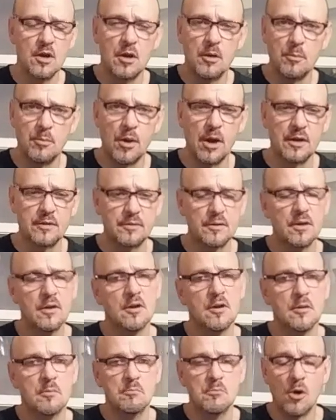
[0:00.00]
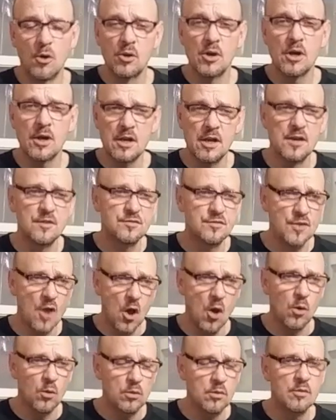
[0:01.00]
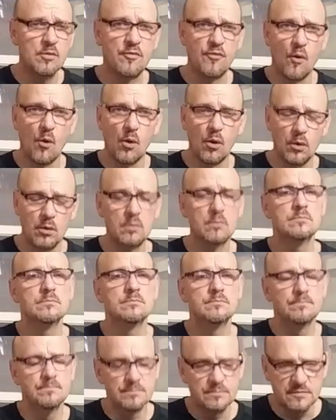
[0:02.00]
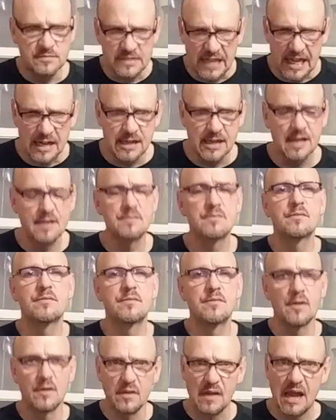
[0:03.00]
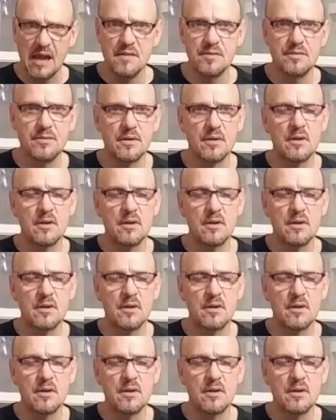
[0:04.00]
But Muta is known for, they get the length.